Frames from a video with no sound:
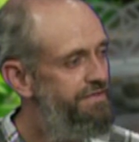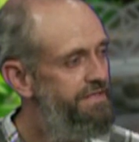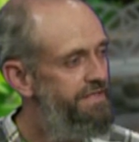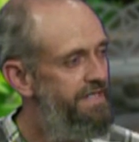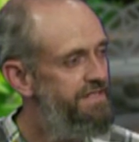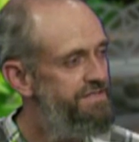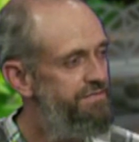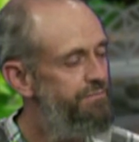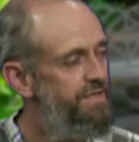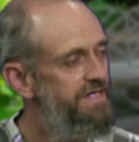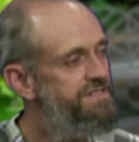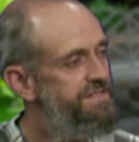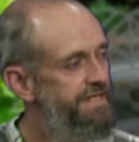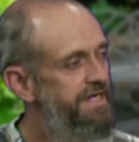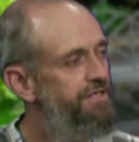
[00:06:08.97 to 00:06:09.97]
It has a
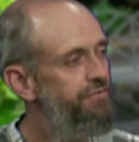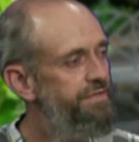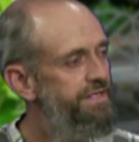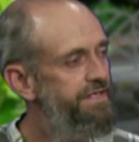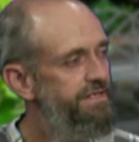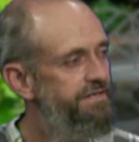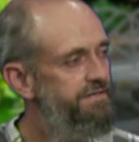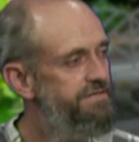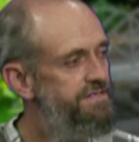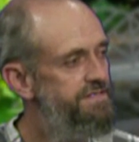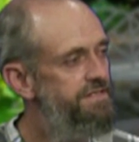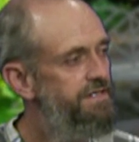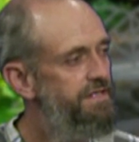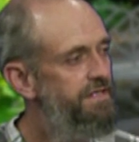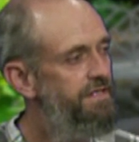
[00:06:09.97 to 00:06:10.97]
resonator in it, and
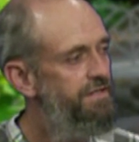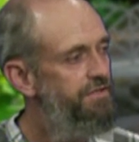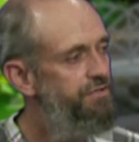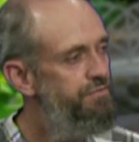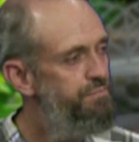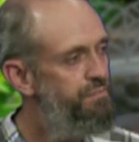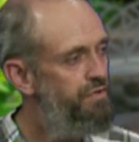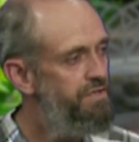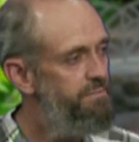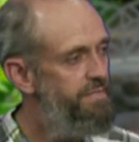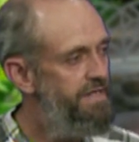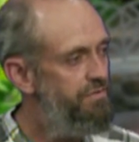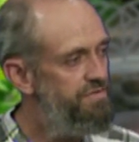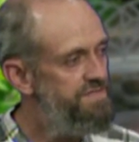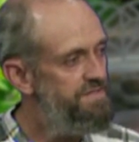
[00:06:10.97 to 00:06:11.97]
you put a
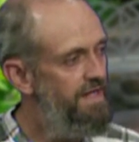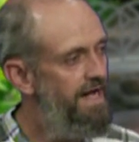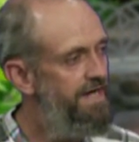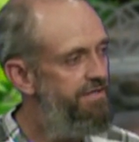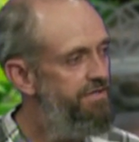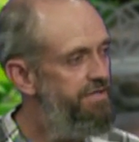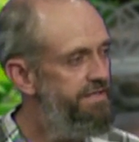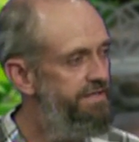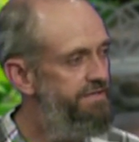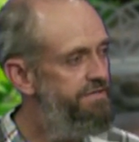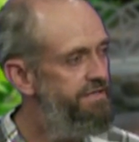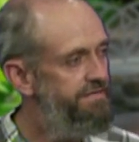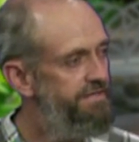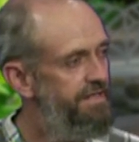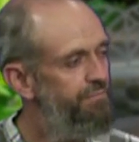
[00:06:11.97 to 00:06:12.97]
metal slide on it, and
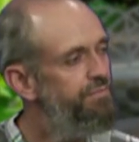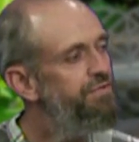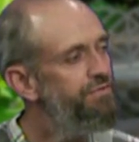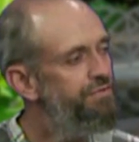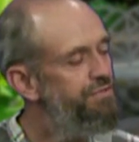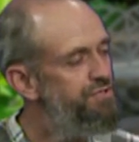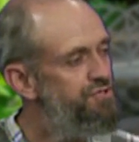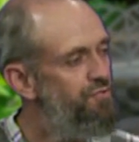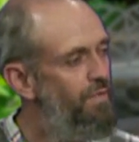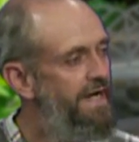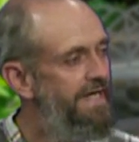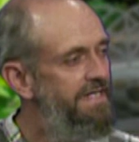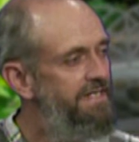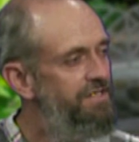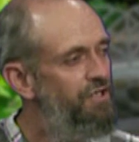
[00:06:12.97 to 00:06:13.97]
you get that real good
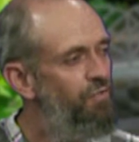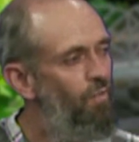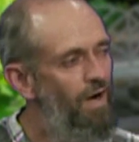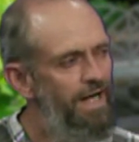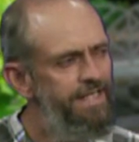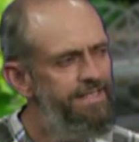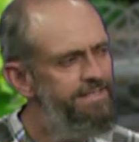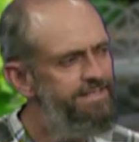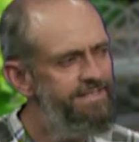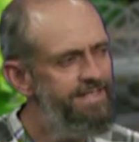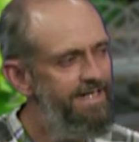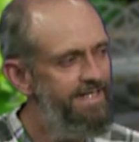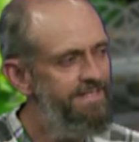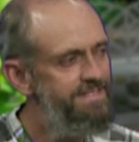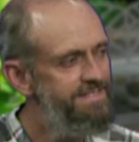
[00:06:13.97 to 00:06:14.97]
twangy Hawaiian
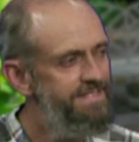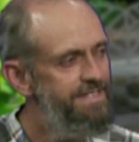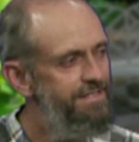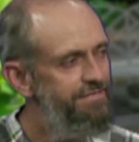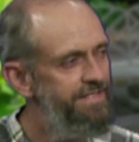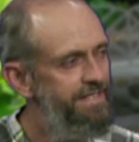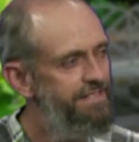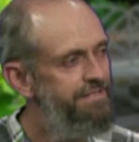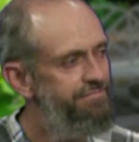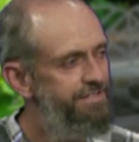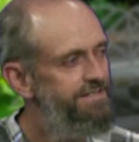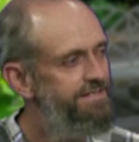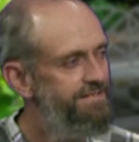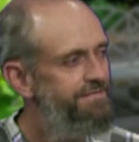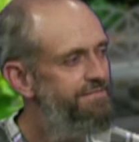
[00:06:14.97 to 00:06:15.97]
kind of sound. Gotcha. Out of it.